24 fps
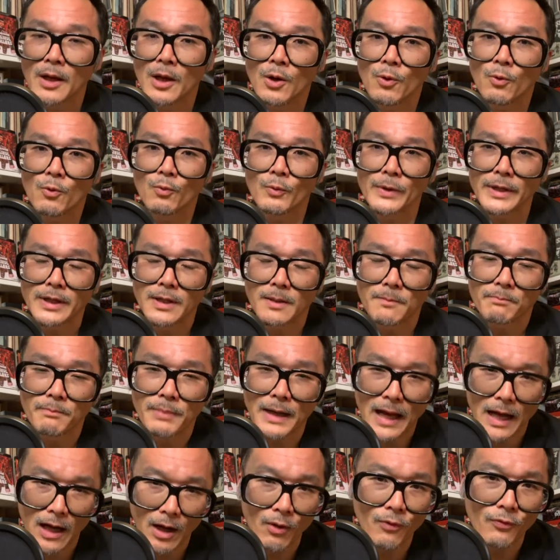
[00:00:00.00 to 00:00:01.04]
we
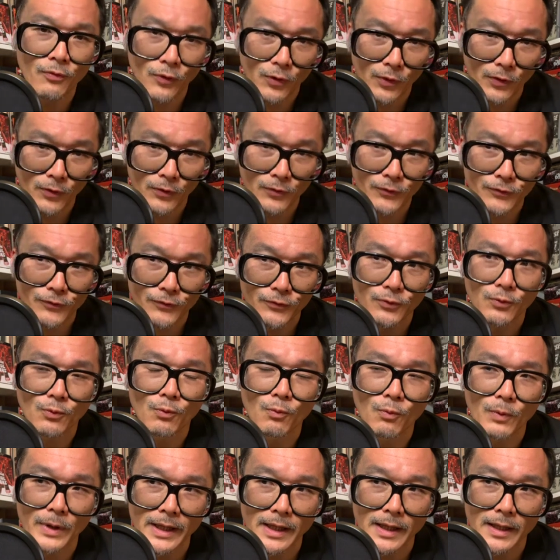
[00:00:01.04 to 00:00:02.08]
compound those
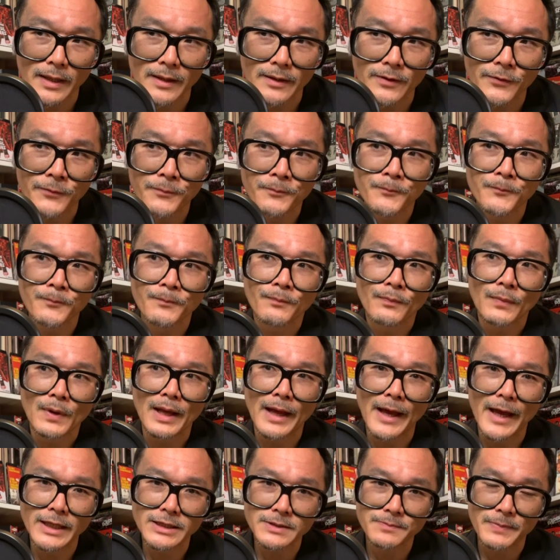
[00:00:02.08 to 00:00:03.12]
with
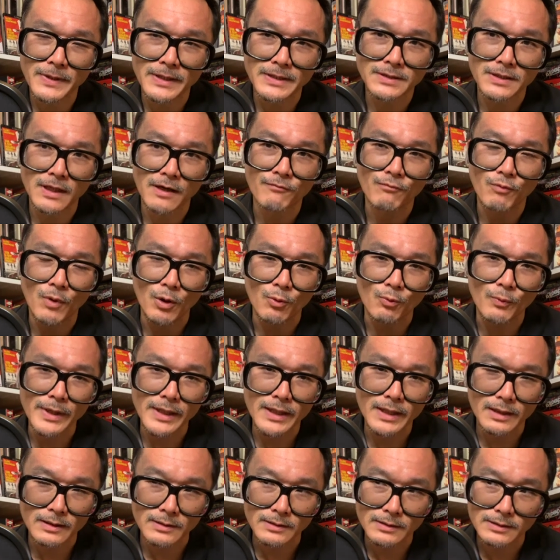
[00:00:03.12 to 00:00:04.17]
aspects of what we
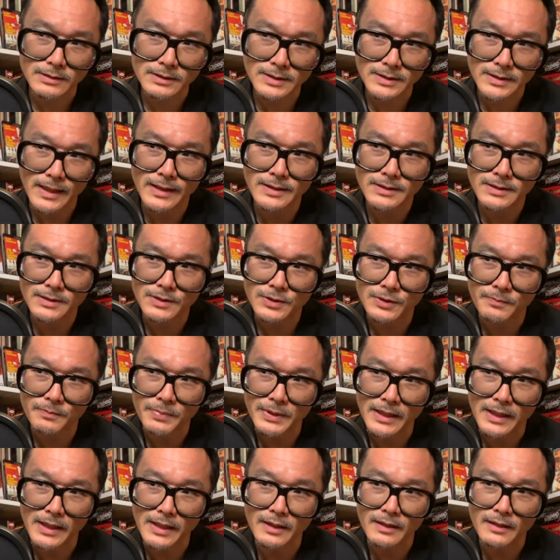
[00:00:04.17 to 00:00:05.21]
can sense to
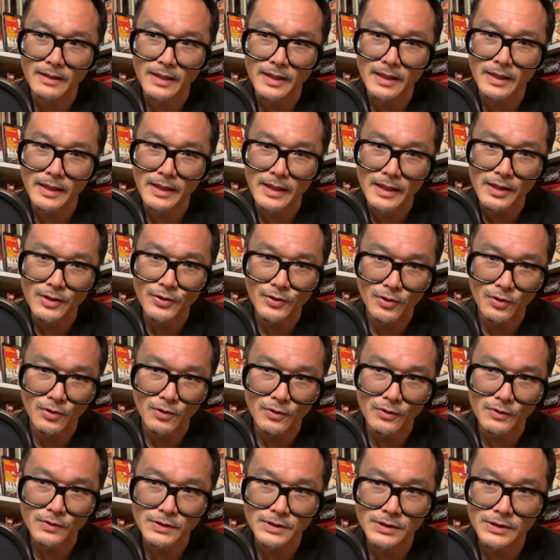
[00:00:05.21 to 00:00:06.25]
be the
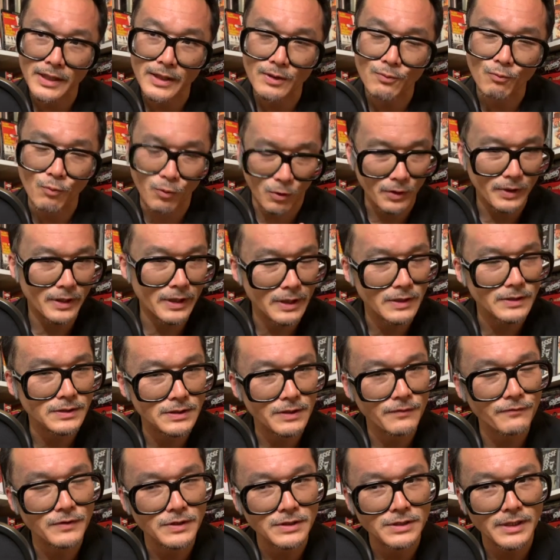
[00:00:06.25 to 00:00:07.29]
inner, say, workings
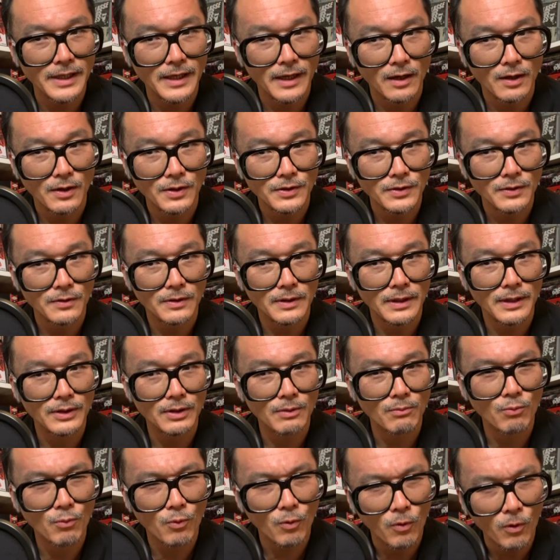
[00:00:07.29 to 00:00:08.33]
of this character. And the
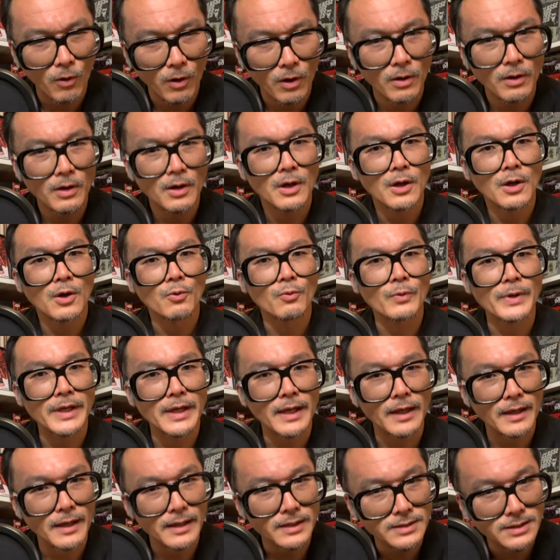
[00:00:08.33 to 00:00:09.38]
more we get
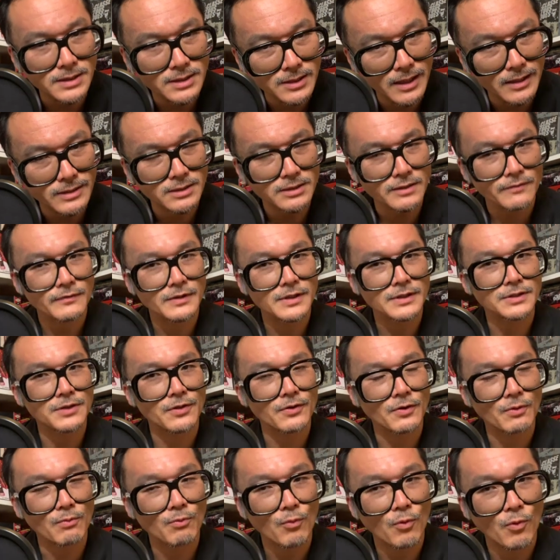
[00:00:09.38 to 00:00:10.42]
a sense of this, and
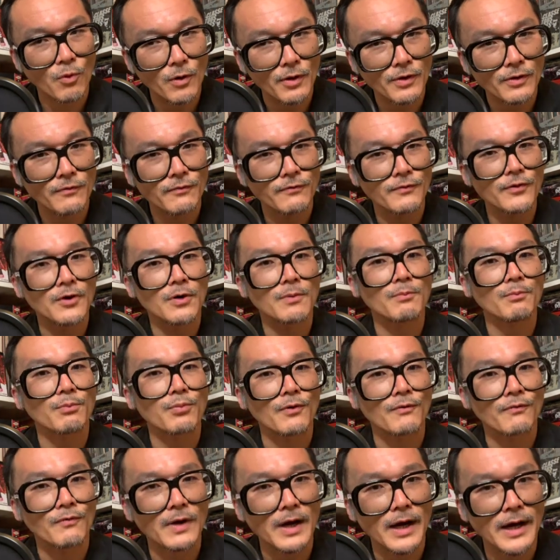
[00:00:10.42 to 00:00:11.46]
the more the film
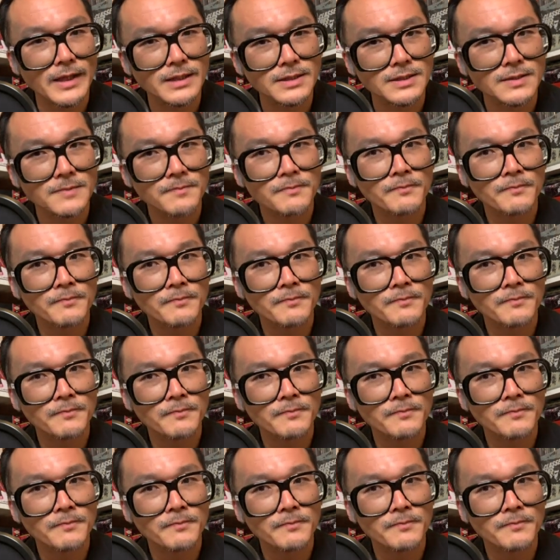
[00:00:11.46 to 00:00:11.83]
provides